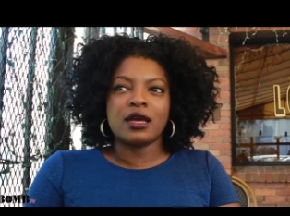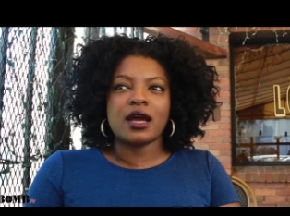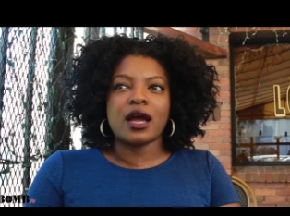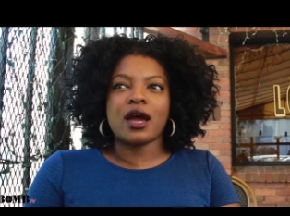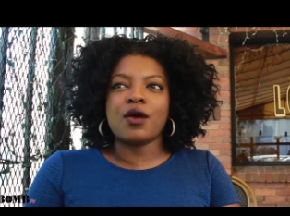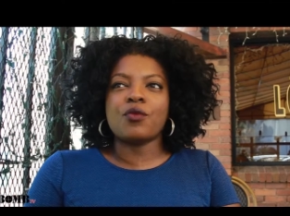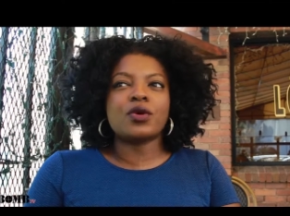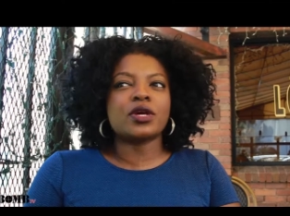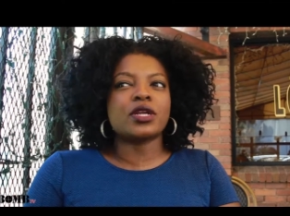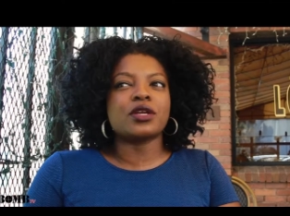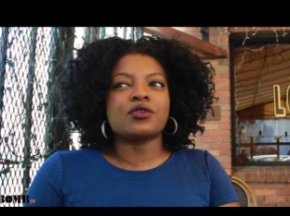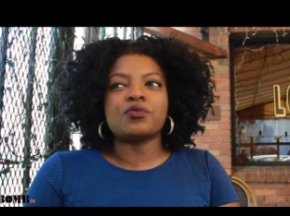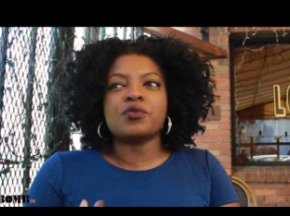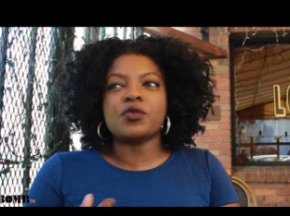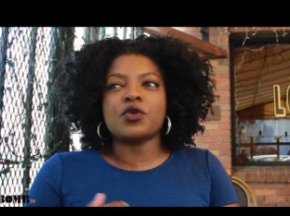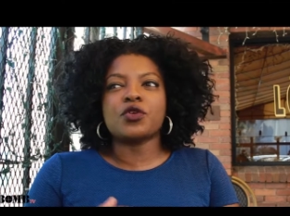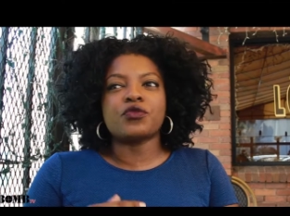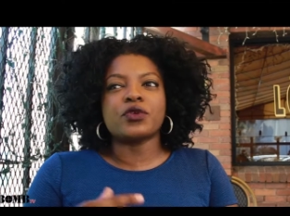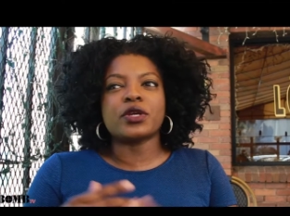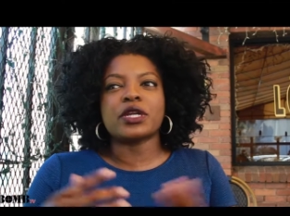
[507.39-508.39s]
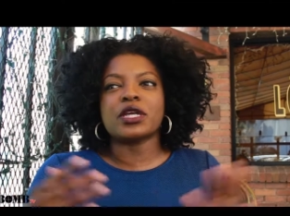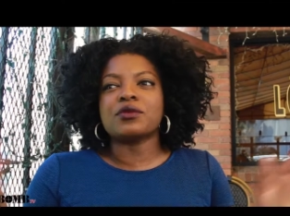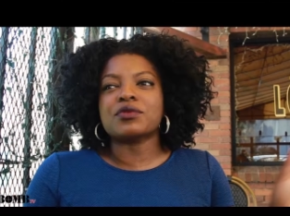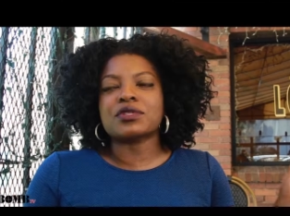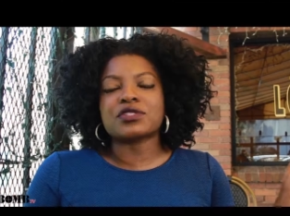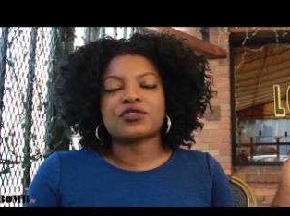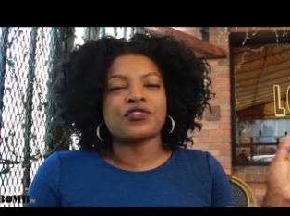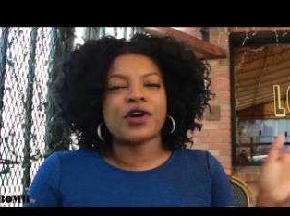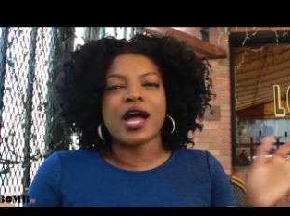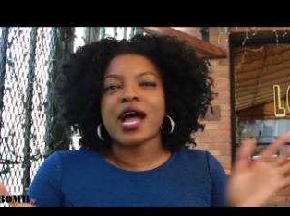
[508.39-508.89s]
I would have moved when he
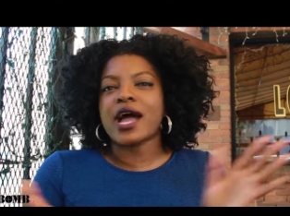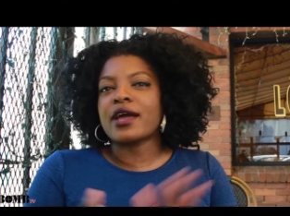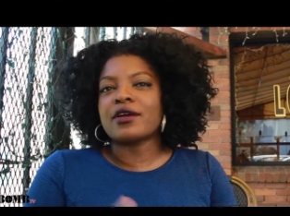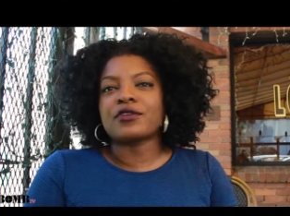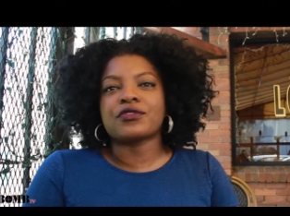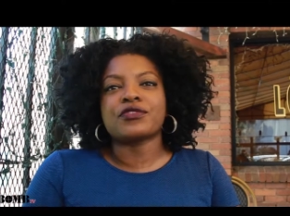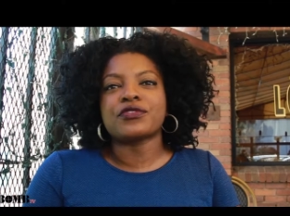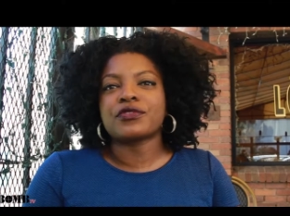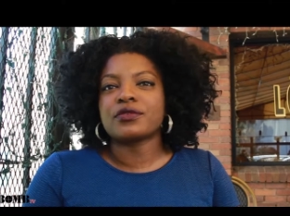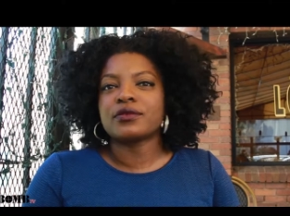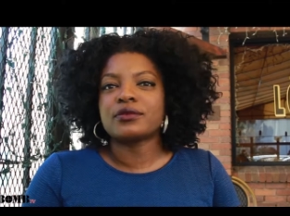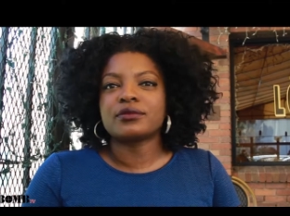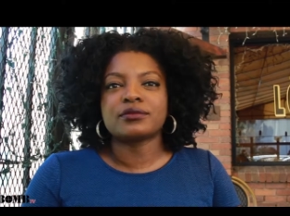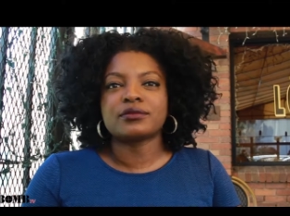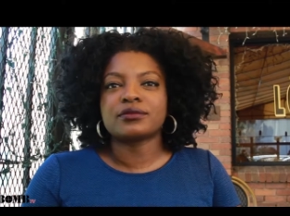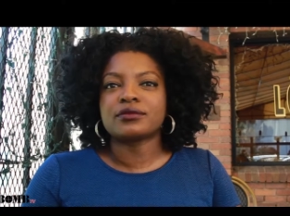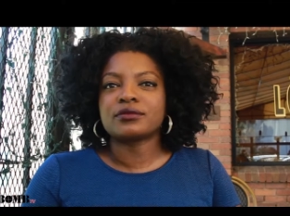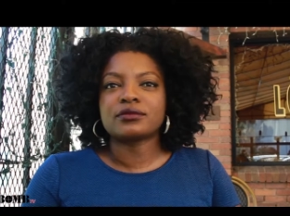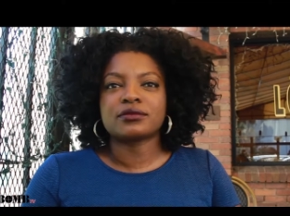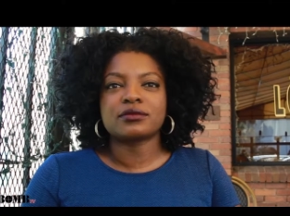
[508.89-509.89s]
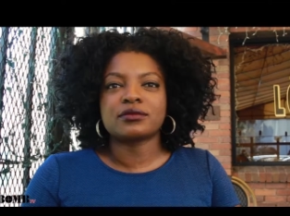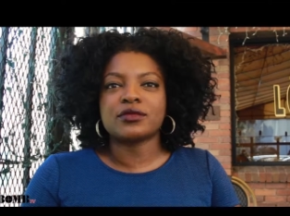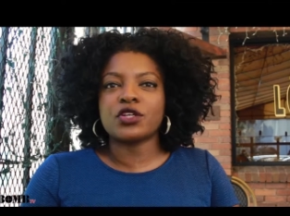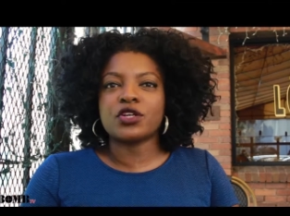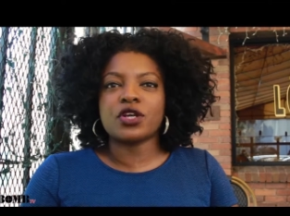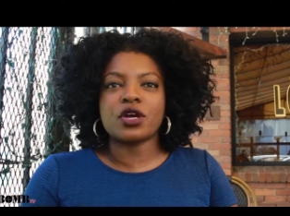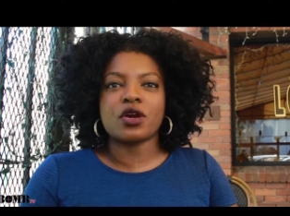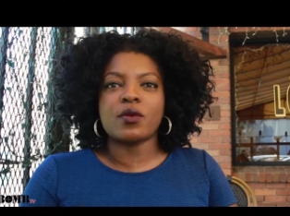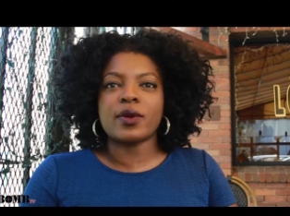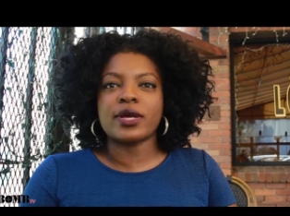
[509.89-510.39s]
was 5,
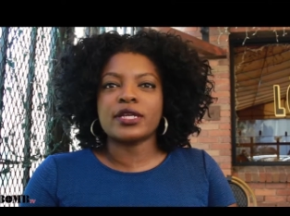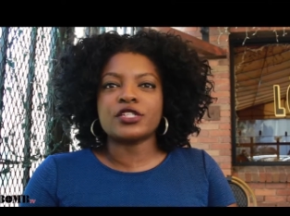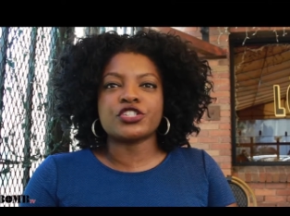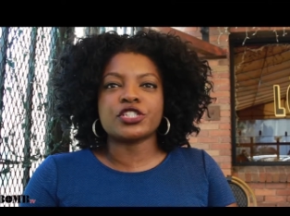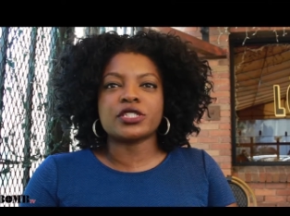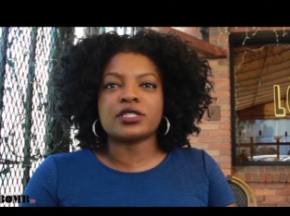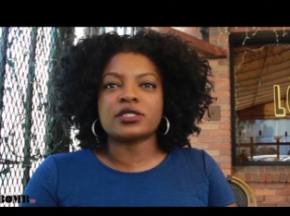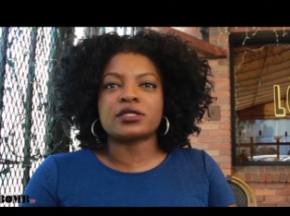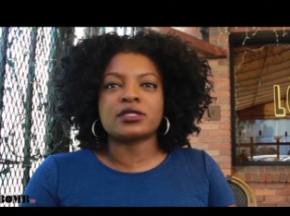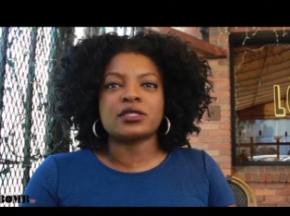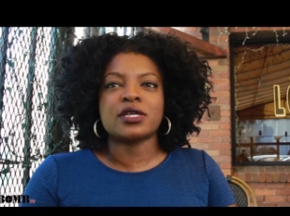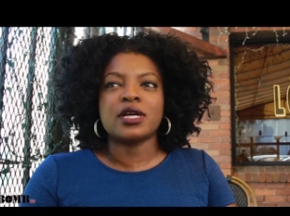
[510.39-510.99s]
and just